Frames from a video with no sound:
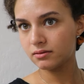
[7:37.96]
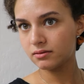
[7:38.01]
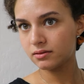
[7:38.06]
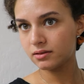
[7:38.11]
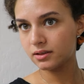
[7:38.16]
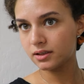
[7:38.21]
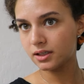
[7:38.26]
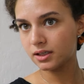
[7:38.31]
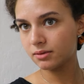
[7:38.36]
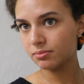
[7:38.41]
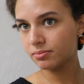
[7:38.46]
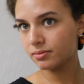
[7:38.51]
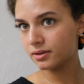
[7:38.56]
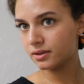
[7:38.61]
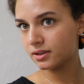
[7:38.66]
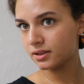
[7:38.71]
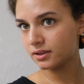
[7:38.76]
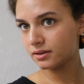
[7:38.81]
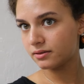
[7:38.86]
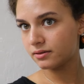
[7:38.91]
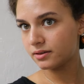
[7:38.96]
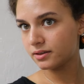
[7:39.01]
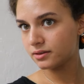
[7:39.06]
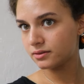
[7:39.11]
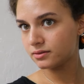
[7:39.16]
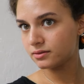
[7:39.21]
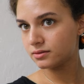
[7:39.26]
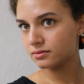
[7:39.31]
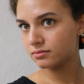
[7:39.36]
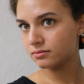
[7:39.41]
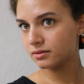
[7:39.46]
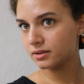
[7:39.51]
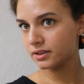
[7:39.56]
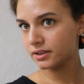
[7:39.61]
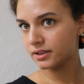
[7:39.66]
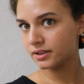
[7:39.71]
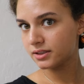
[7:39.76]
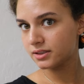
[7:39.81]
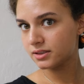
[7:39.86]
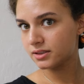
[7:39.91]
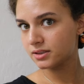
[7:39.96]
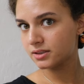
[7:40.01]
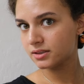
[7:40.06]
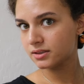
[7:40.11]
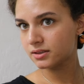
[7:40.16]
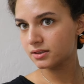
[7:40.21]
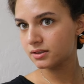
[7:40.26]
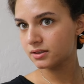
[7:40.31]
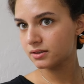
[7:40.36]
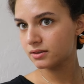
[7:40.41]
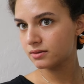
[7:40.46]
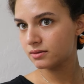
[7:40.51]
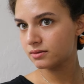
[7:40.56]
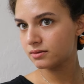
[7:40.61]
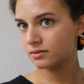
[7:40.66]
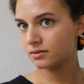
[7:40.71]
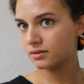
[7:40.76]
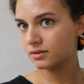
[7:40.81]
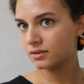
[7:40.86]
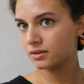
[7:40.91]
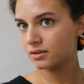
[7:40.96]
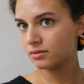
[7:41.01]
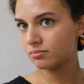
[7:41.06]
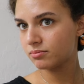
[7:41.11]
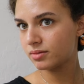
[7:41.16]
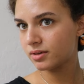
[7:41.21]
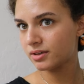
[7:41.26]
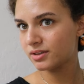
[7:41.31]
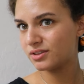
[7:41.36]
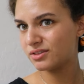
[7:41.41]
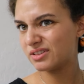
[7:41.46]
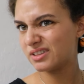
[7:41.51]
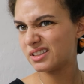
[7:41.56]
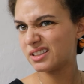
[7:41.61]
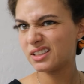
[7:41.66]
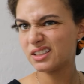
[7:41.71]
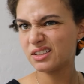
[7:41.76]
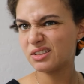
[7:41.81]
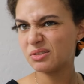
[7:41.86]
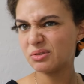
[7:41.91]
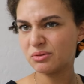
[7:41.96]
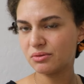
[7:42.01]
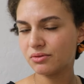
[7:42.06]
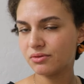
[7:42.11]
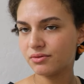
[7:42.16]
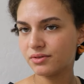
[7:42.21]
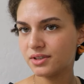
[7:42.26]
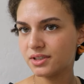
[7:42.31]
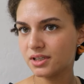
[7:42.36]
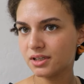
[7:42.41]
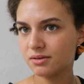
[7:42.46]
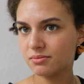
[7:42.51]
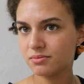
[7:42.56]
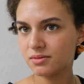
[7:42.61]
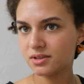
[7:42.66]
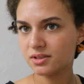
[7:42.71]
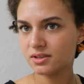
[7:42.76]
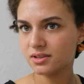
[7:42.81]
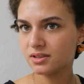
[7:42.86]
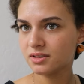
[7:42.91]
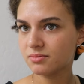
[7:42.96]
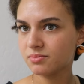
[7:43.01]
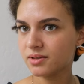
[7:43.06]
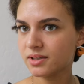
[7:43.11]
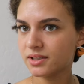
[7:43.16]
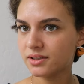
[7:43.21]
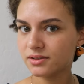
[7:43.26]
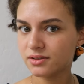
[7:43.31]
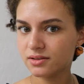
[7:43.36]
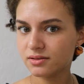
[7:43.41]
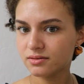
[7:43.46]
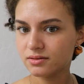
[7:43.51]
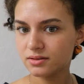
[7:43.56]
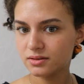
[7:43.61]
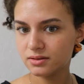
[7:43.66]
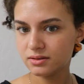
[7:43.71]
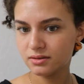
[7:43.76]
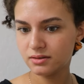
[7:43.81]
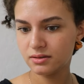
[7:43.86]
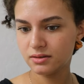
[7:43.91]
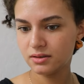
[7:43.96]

Wrapping that around twice. Probably doing it like two or three times just because my hair's so long.